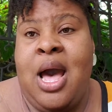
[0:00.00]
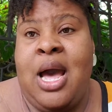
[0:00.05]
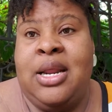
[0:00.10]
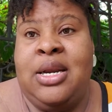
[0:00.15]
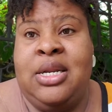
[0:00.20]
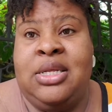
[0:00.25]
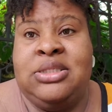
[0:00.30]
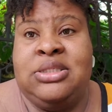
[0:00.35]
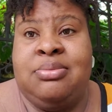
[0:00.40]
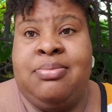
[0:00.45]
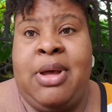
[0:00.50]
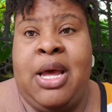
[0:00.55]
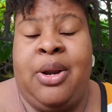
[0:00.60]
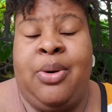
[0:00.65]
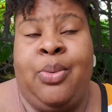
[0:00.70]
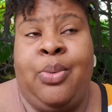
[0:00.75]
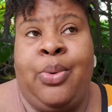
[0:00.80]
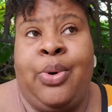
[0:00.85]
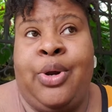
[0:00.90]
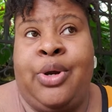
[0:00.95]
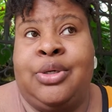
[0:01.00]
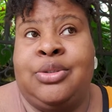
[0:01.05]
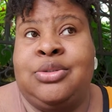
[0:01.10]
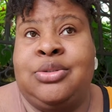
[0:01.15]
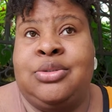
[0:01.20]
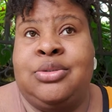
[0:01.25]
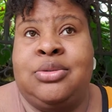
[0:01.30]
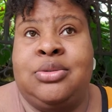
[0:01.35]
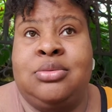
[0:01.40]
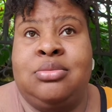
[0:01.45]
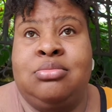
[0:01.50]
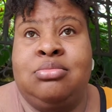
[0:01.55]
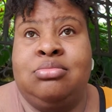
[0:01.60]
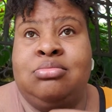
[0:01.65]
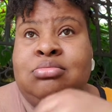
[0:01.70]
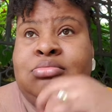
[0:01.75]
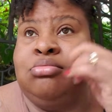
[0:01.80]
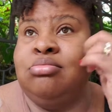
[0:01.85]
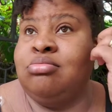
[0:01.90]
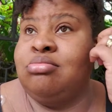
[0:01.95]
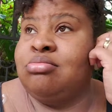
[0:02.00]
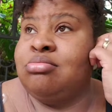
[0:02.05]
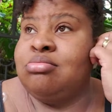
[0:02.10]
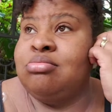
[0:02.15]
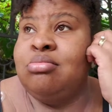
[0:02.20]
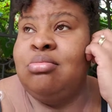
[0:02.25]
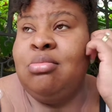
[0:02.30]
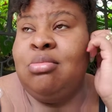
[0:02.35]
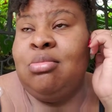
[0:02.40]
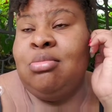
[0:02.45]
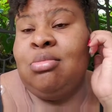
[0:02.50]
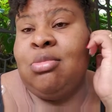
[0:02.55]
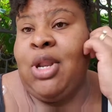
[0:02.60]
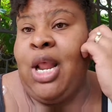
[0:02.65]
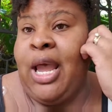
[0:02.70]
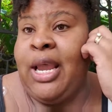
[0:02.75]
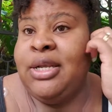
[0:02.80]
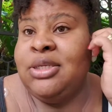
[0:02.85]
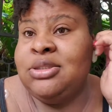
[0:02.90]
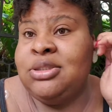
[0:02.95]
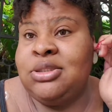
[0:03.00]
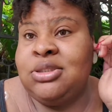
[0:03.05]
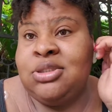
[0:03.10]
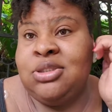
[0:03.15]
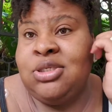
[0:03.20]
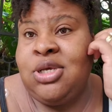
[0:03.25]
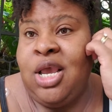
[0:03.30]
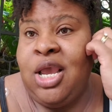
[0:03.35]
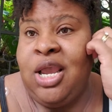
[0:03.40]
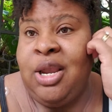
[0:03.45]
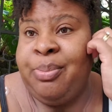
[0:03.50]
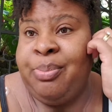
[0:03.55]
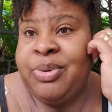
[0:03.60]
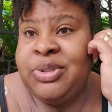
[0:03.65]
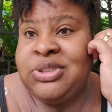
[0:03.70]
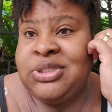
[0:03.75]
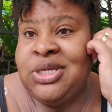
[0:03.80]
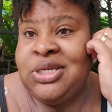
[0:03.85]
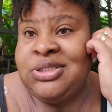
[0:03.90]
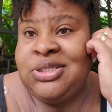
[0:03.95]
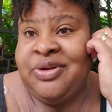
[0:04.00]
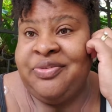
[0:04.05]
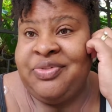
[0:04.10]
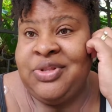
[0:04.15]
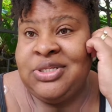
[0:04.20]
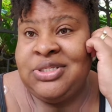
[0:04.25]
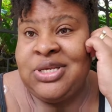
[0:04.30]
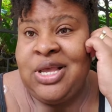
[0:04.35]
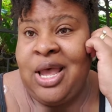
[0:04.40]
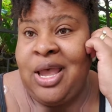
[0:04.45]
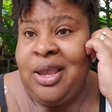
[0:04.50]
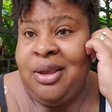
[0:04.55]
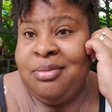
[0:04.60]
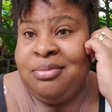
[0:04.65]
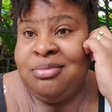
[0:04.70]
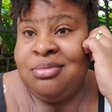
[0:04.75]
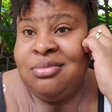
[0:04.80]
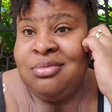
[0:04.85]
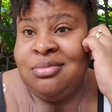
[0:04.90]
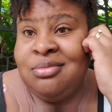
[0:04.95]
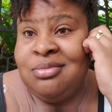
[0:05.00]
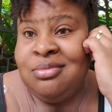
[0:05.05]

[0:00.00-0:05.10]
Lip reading: and this man works 98% of the time